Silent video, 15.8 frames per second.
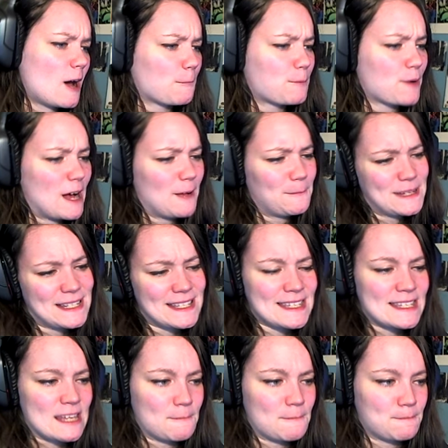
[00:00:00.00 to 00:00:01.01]
No problem,
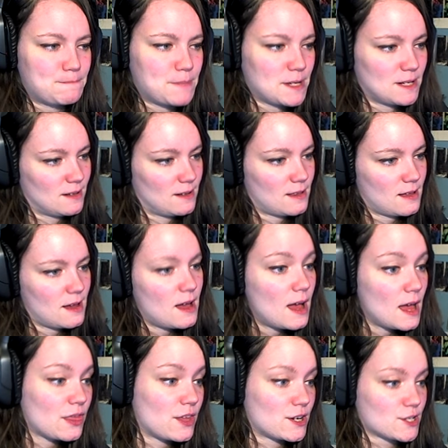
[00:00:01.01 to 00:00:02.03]
it's simple.
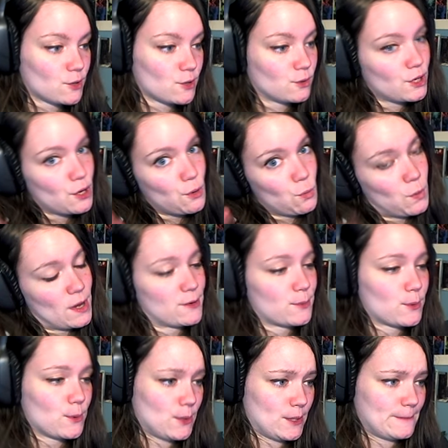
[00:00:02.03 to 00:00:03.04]
There's only one
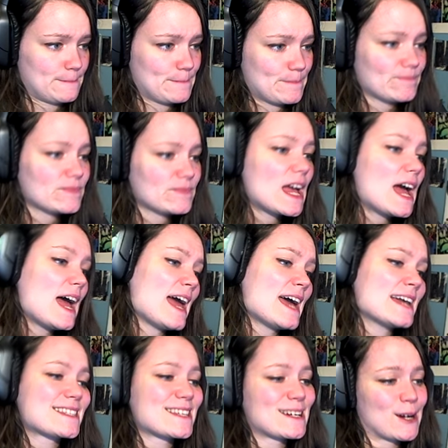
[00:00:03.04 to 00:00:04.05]
rule.
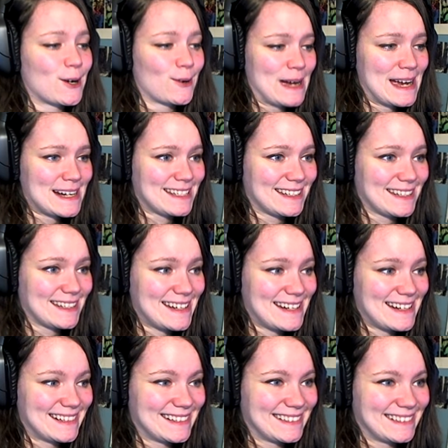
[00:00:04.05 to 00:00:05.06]
Answer
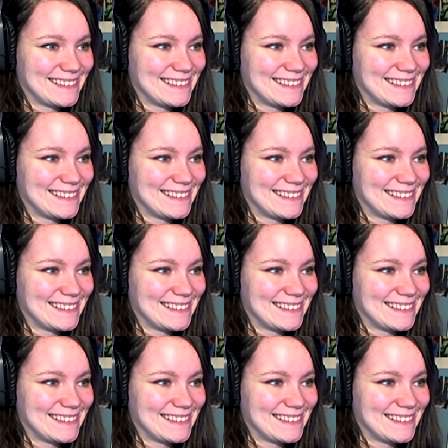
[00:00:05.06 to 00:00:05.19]
correctly.